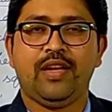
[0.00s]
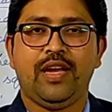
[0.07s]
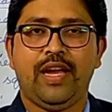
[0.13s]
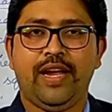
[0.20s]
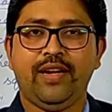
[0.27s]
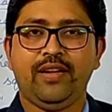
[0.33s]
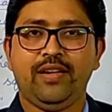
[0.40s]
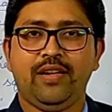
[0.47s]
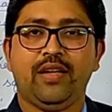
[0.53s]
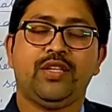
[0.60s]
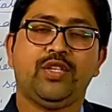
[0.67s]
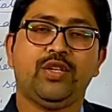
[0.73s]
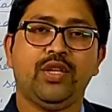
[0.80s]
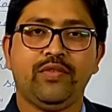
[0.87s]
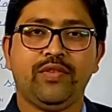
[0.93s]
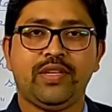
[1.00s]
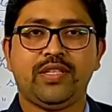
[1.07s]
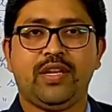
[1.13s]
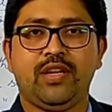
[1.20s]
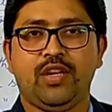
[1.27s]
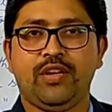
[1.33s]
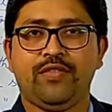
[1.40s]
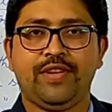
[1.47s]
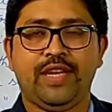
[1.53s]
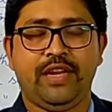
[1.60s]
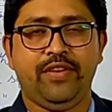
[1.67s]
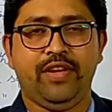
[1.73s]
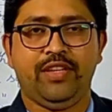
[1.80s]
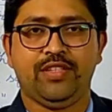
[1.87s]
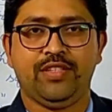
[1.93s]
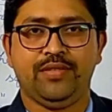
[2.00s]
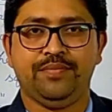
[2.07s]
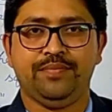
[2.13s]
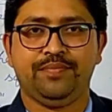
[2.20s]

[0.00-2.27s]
and universal law of gravitation.